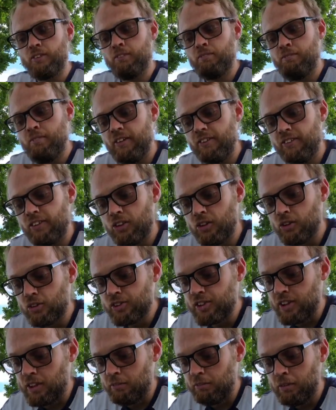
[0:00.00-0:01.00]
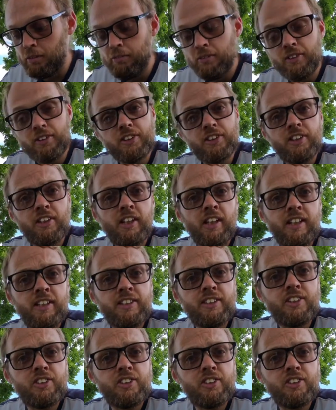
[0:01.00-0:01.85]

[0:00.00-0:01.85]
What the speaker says: miracle supplement that is